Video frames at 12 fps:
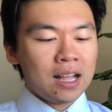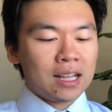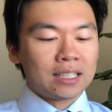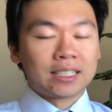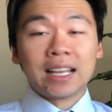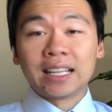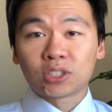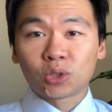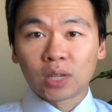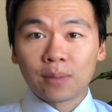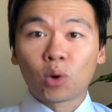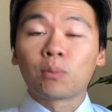its
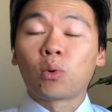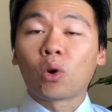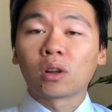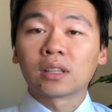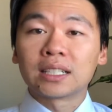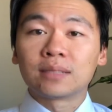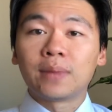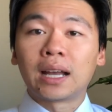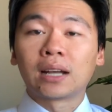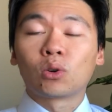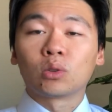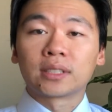history, and more importantly, its
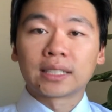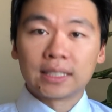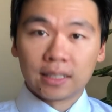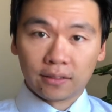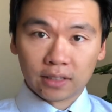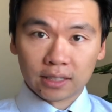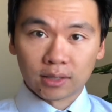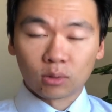medical significance.